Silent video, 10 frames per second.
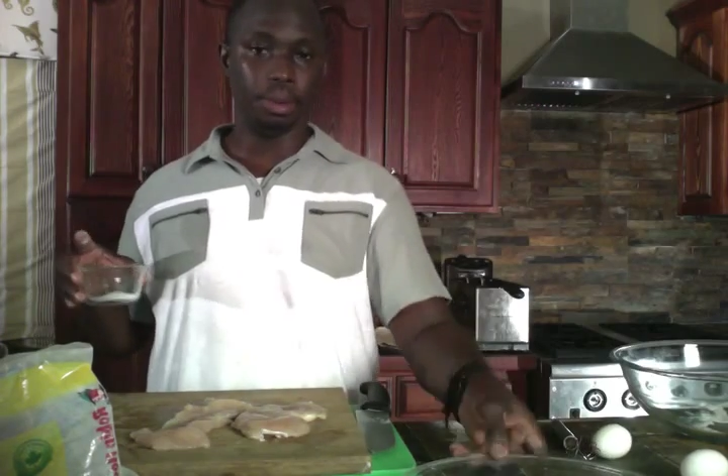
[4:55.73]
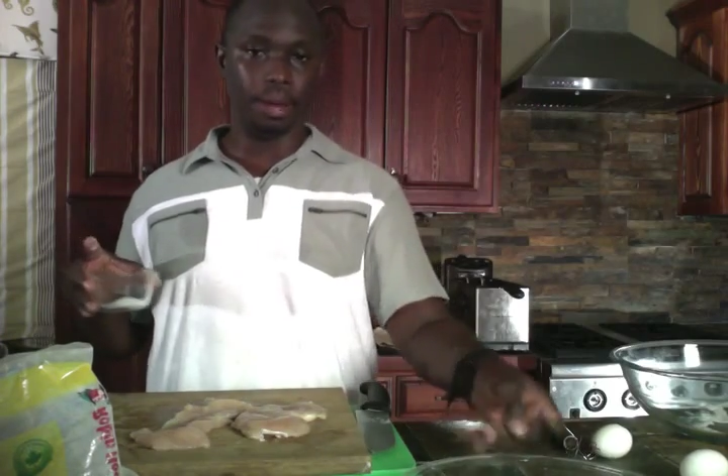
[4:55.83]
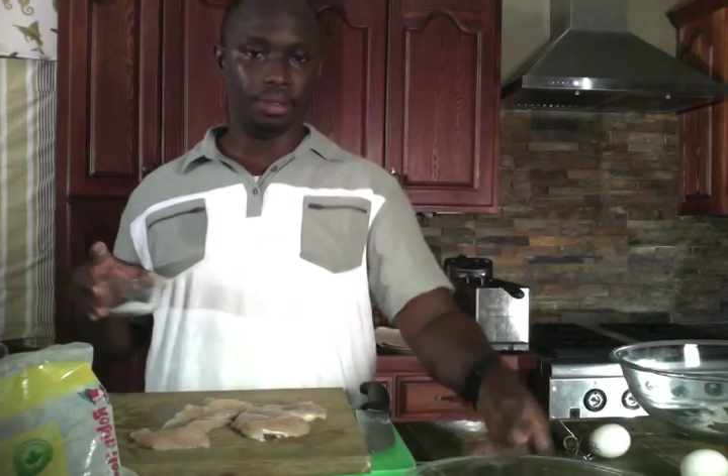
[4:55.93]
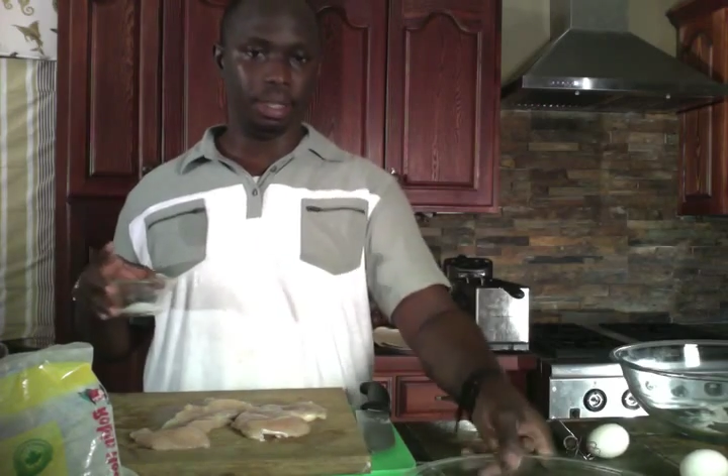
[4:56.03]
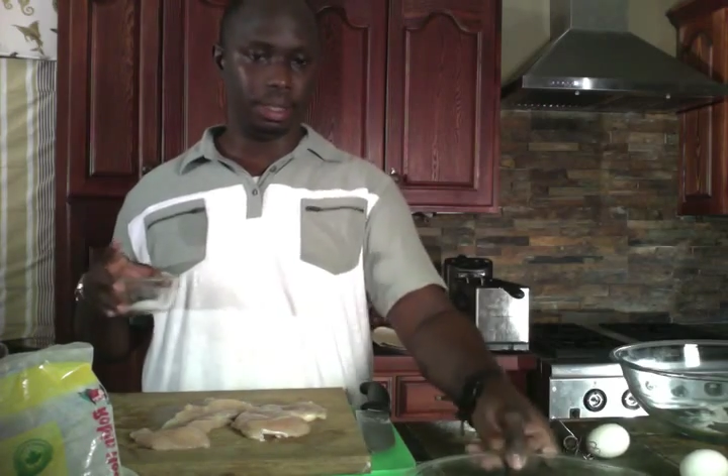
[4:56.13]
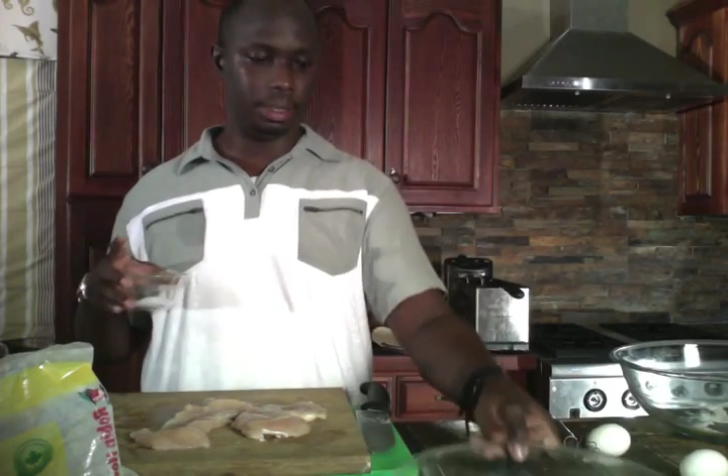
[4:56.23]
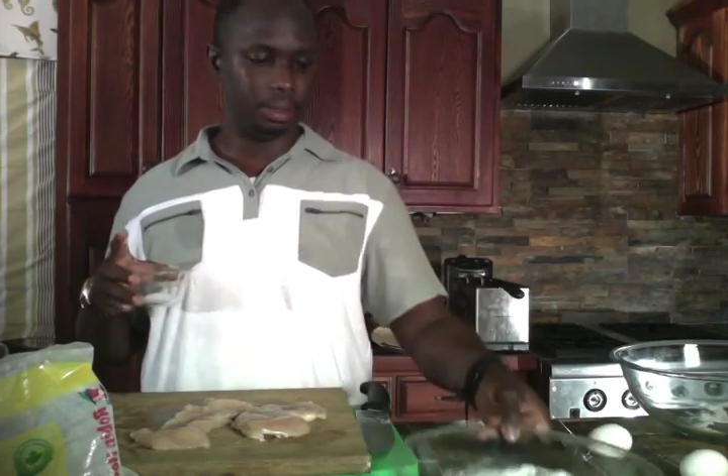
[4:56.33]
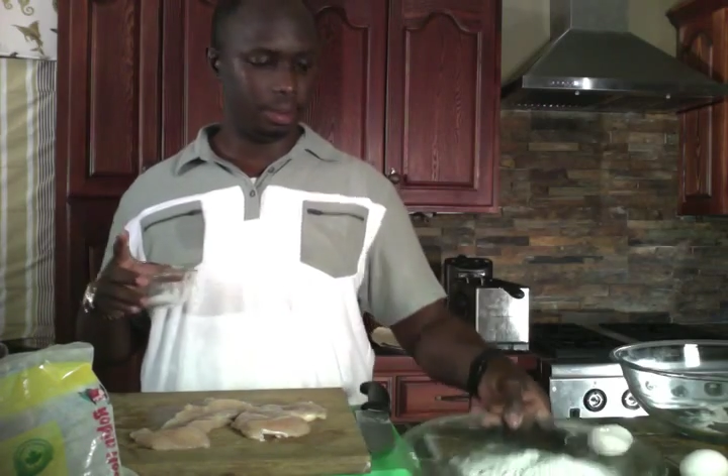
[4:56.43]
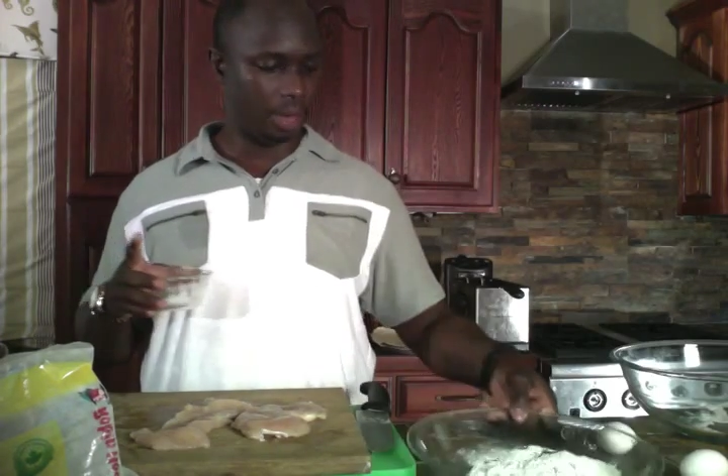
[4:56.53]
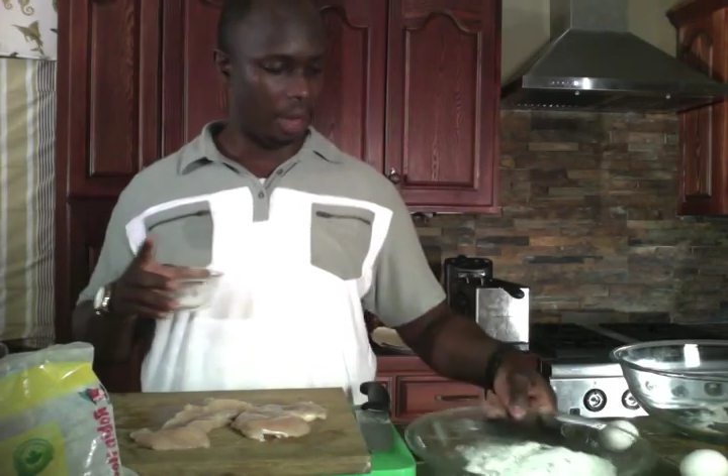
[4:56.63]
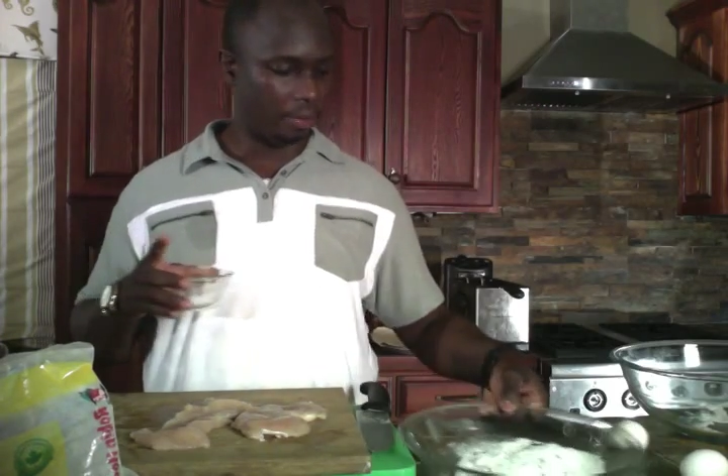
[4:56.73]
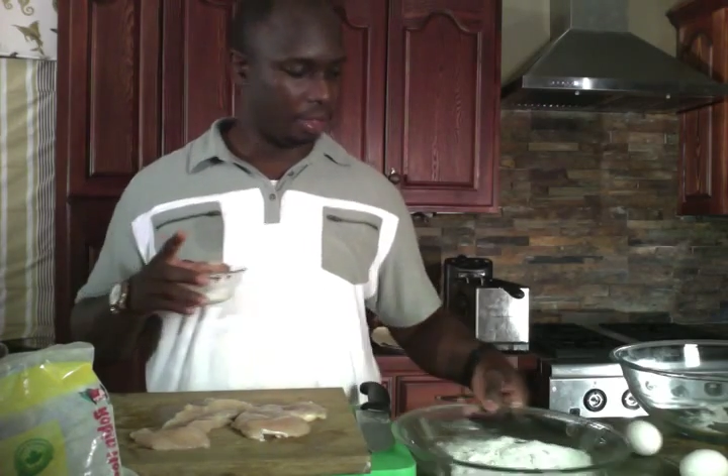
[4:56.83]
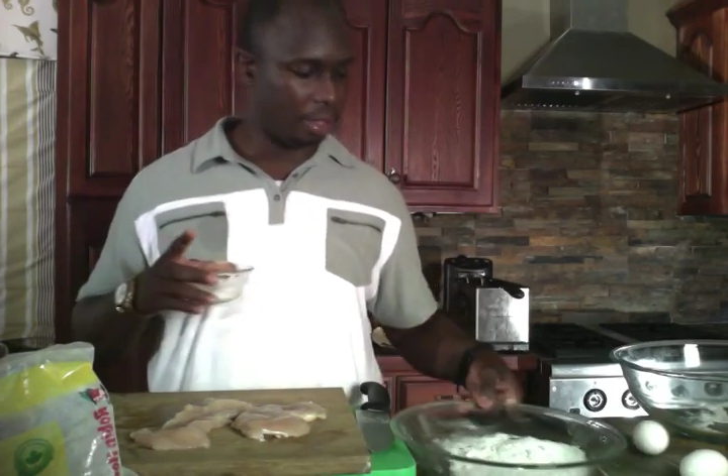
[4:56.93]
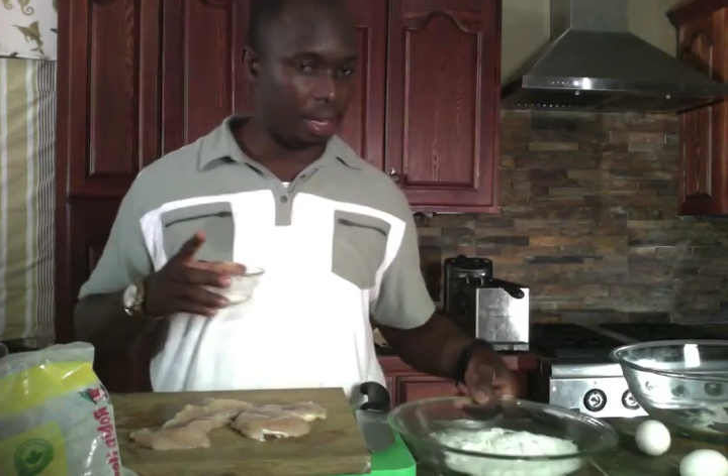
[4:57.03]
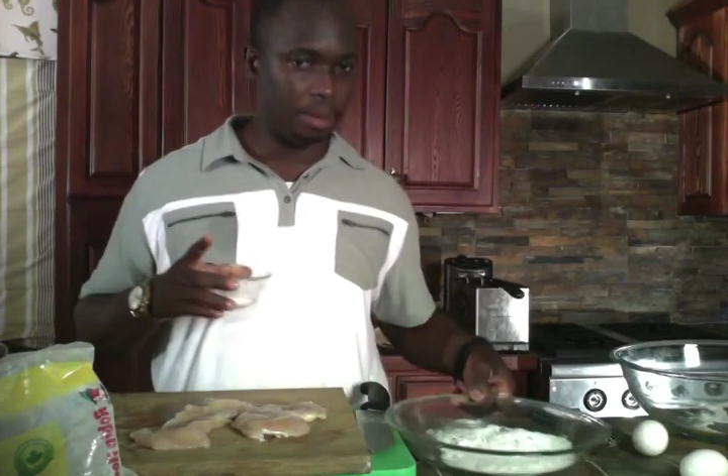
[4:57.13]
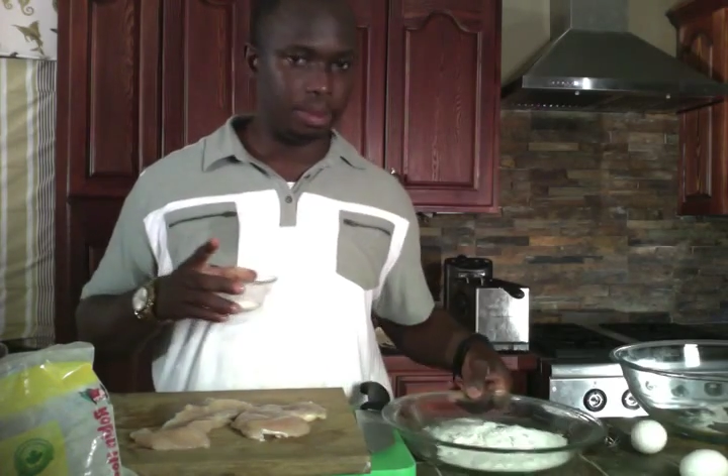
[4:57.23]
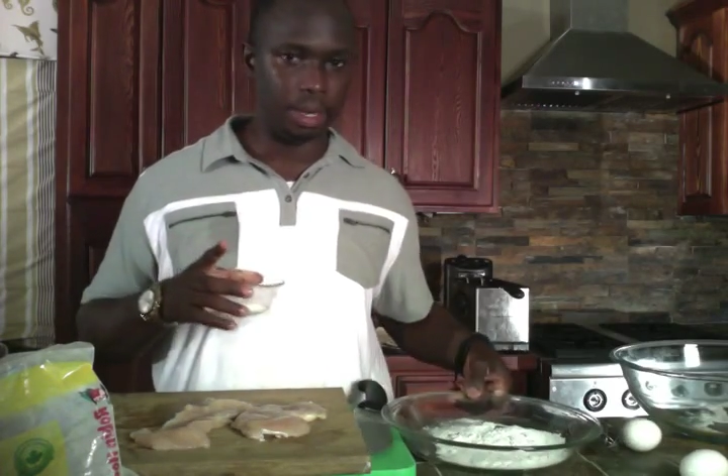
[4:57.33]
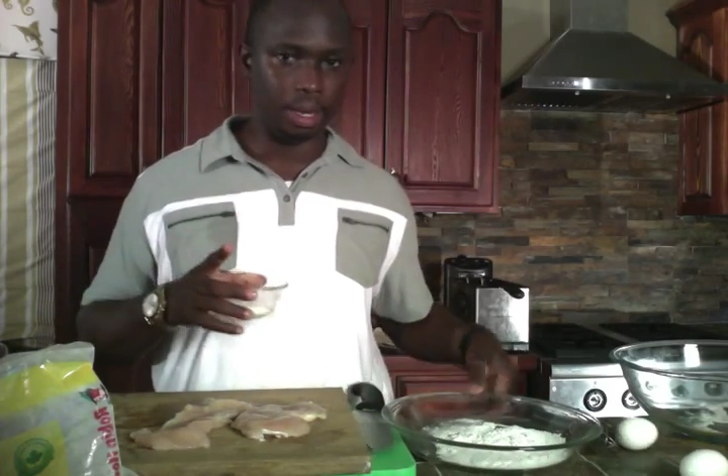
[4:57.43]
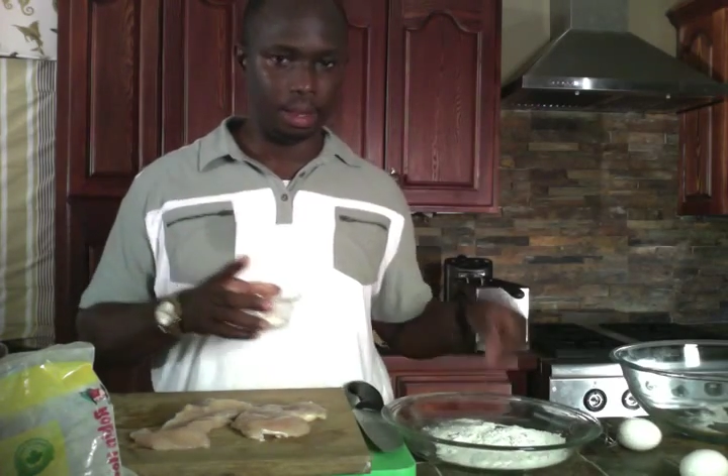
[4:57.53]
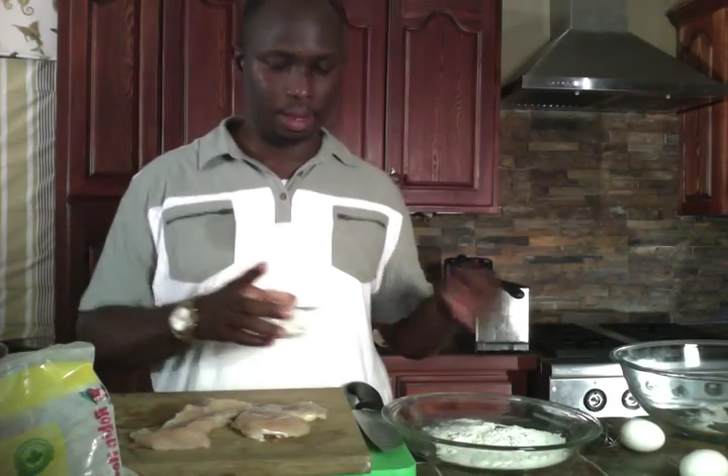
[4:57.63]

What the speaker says: after it comes out of